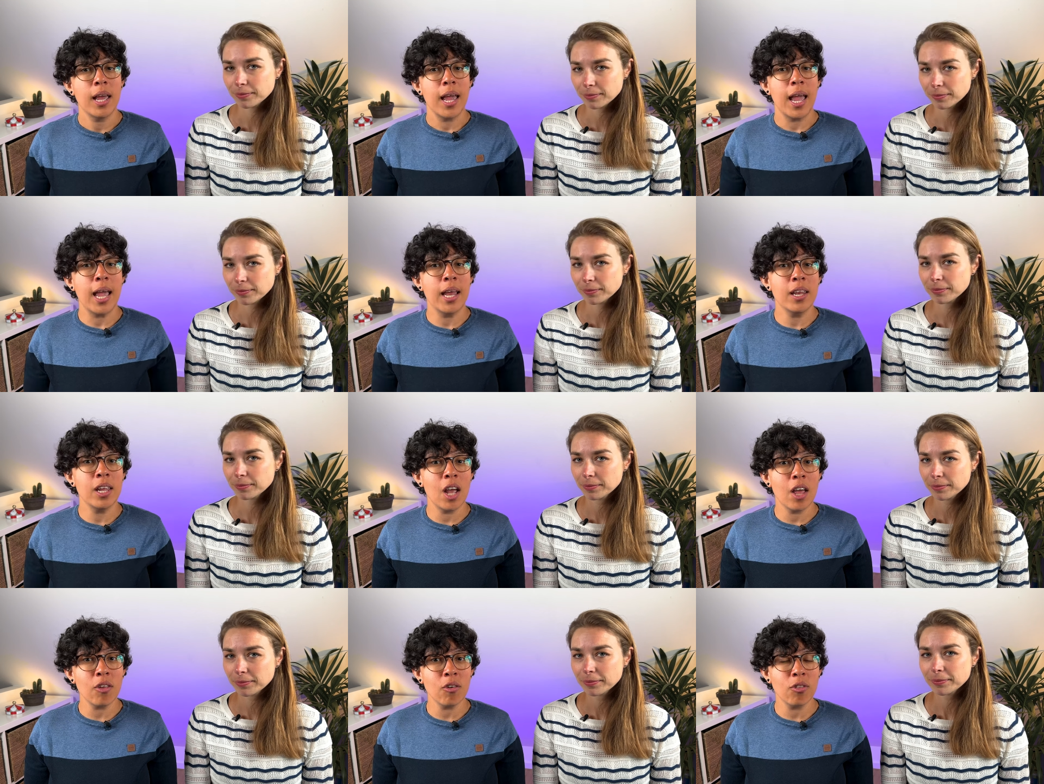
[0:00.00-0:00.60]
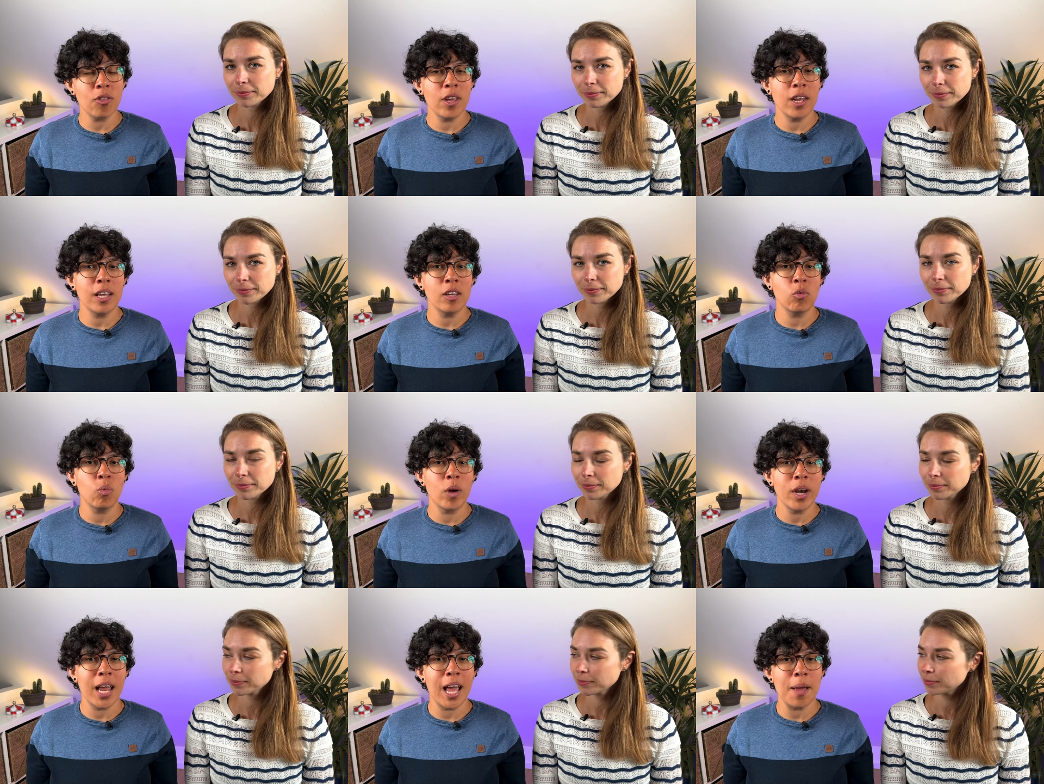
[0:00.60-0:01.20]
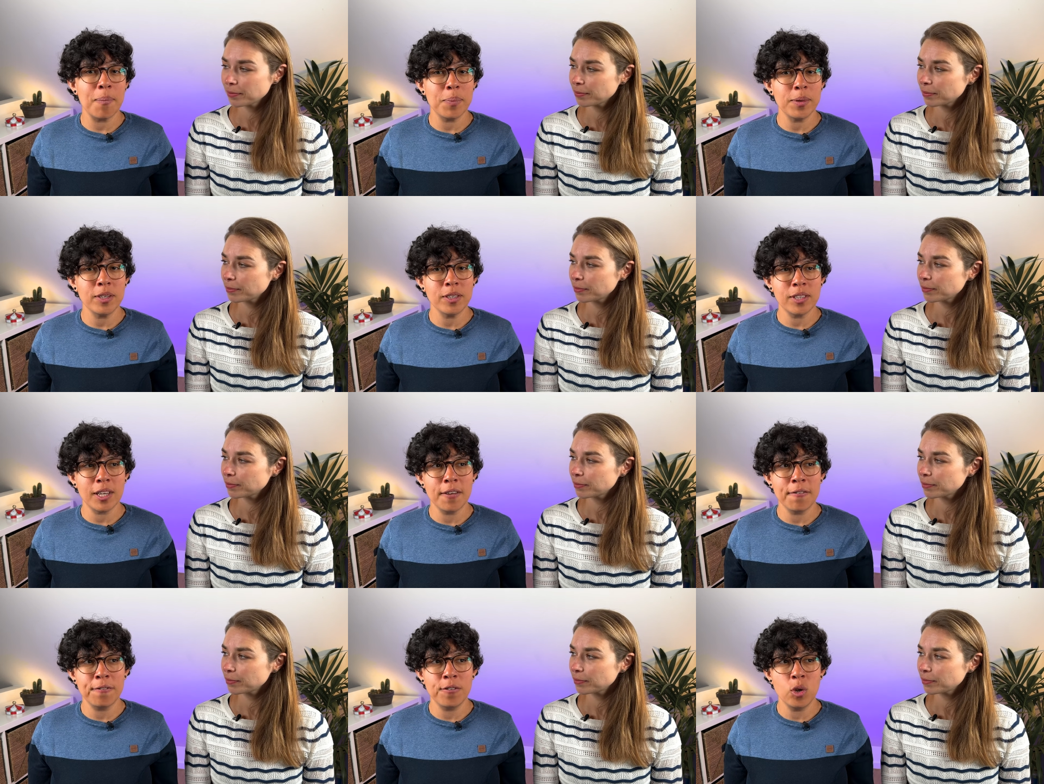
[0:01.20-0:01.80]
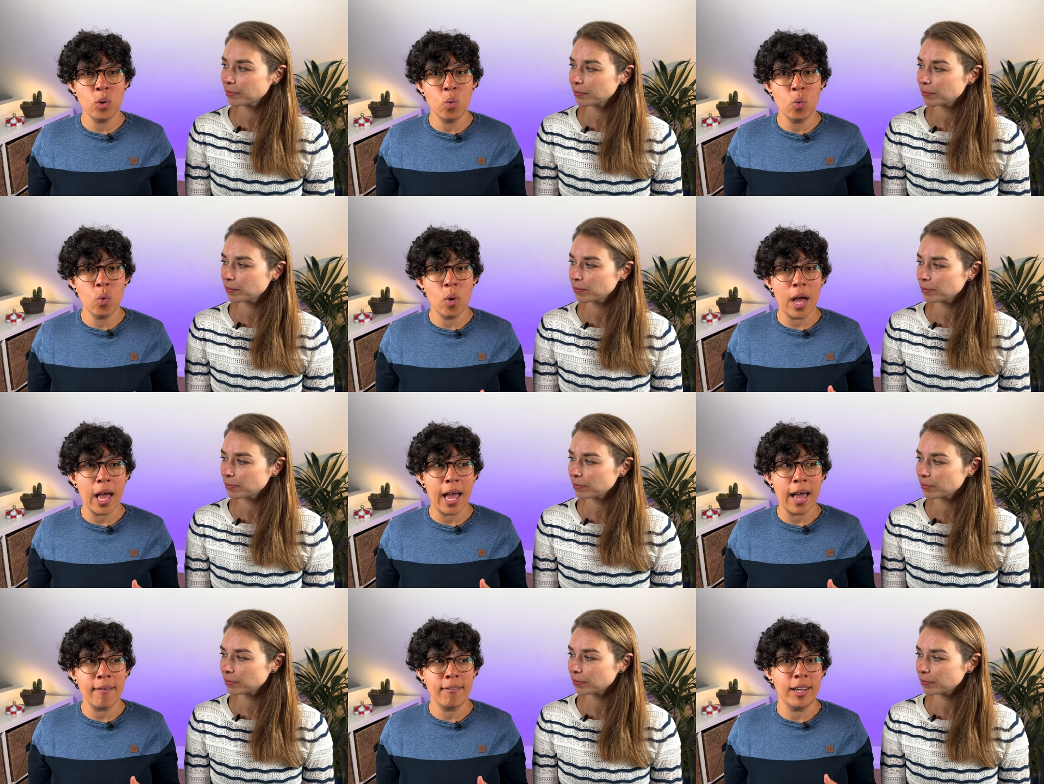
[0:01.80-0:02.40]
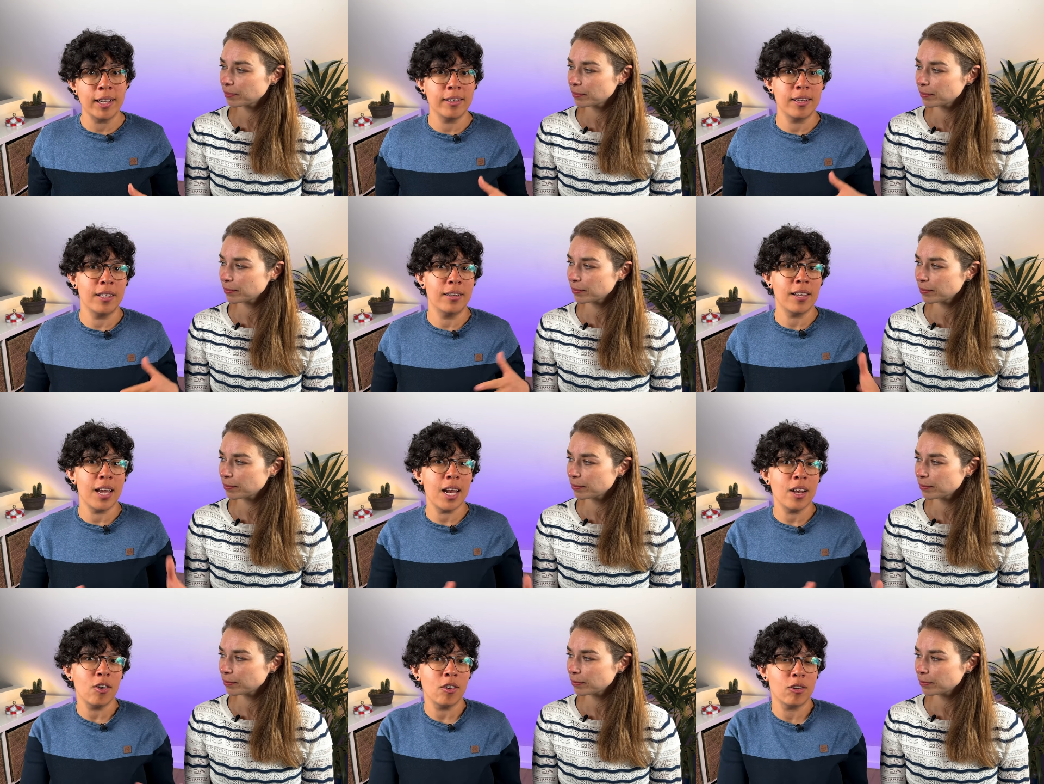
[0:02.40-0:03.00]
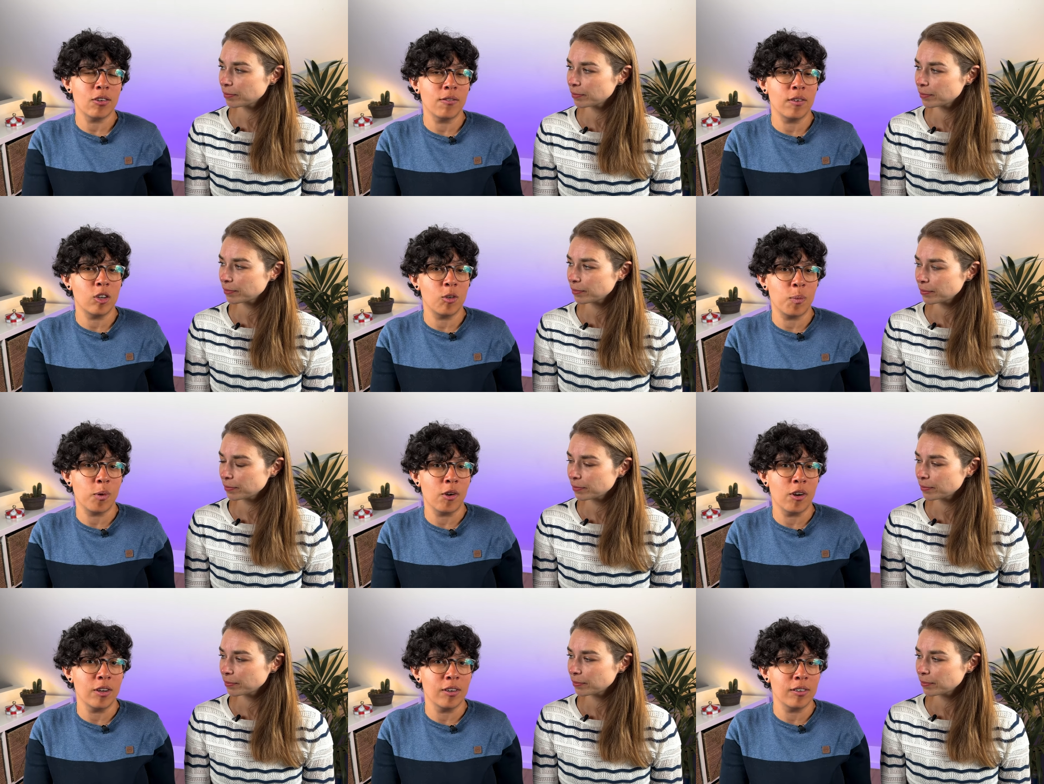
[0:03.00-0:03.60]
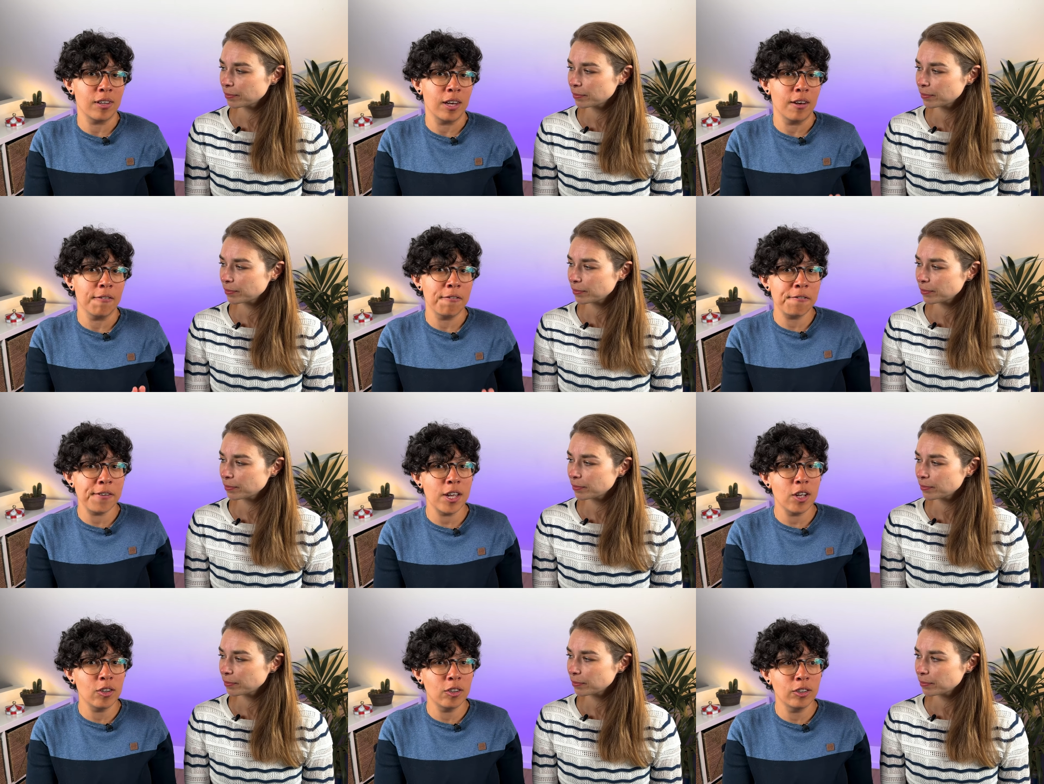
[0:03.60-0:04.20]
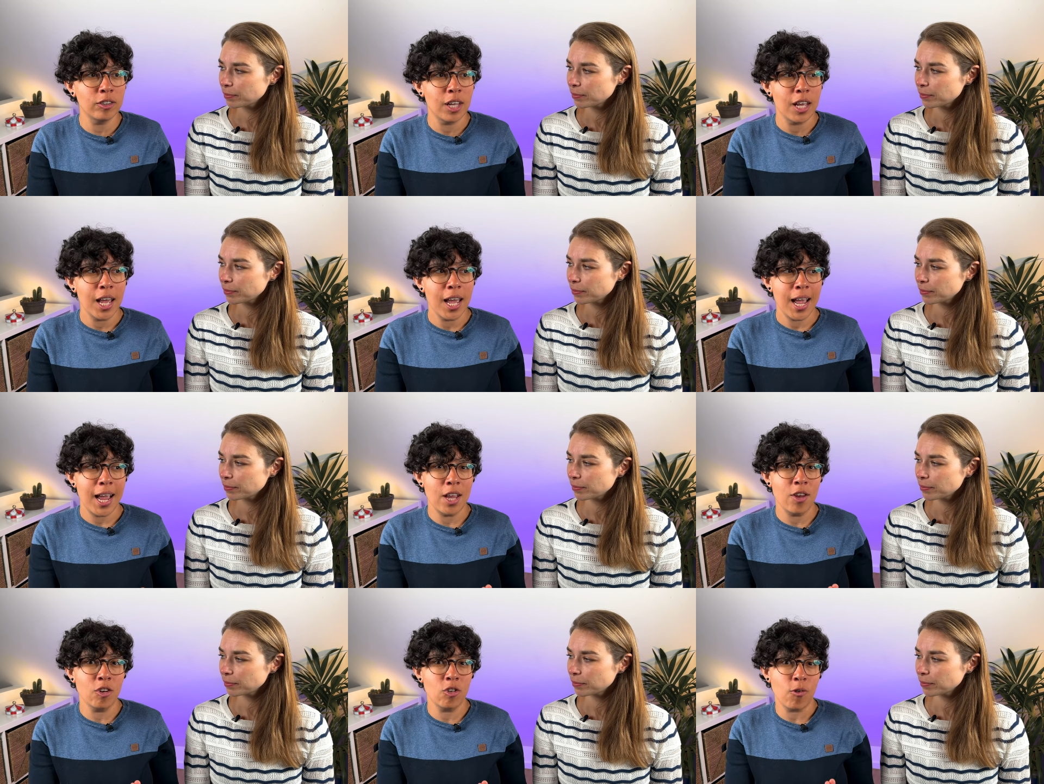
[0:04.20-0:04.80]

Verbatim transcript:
Speaker 1: And the other thing is what happens if you have, let's say, 10 years of experience in the field and you're